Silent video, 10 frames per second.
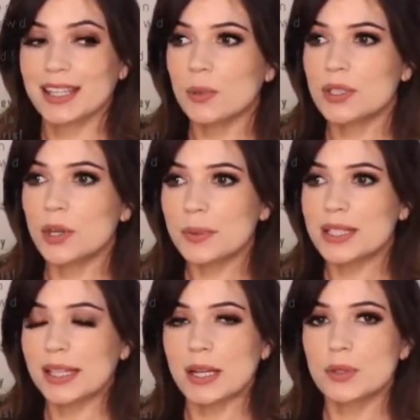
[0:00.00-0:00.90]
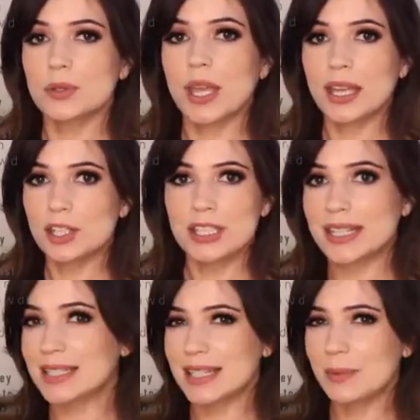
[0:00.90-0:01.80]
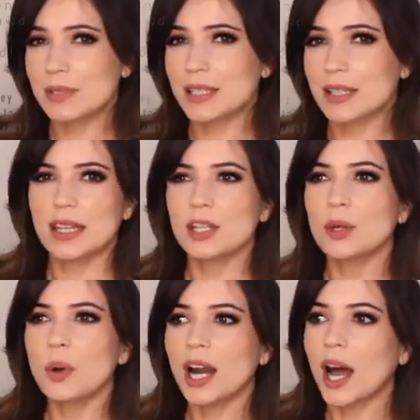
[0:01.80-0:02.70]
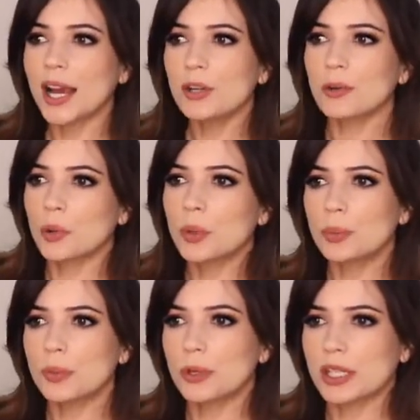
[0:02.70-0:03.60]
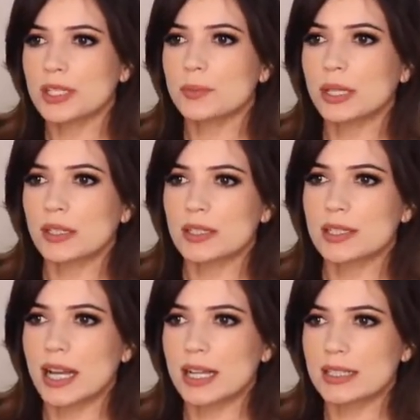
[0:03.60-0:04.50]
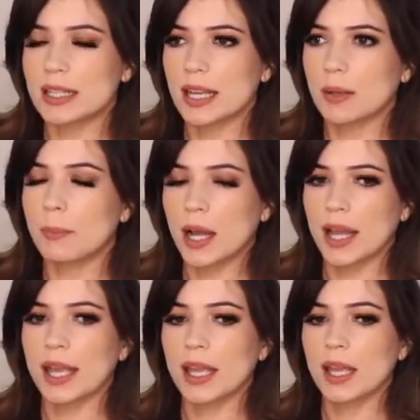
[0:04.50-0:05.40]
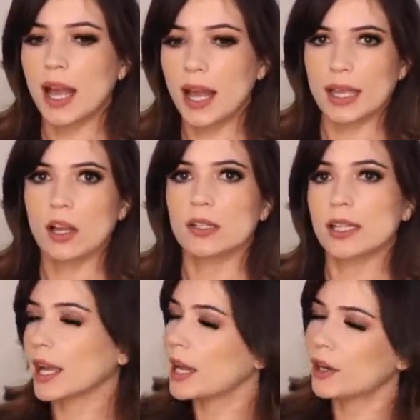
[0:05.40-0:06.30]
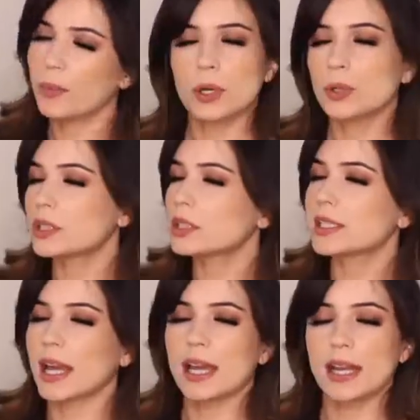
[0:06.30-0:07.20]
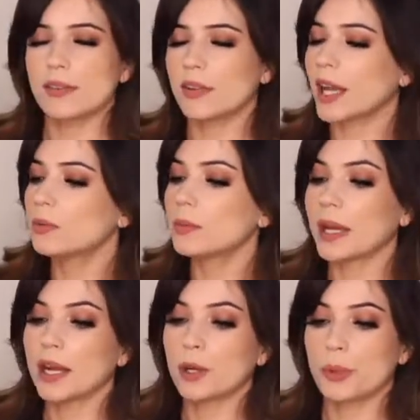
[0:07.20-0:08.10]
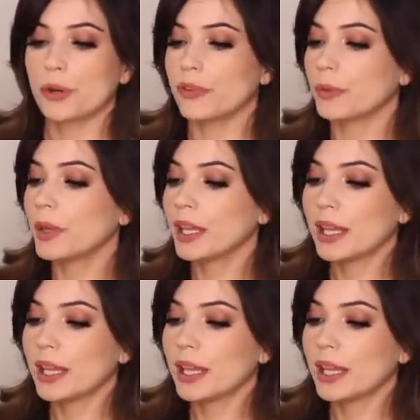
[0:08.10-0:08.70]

It was almost like that was okay and just accepted. And you know what? I grew up with Britney Spears as like my icon. Like I had her posters, I had every album, I had her perfume,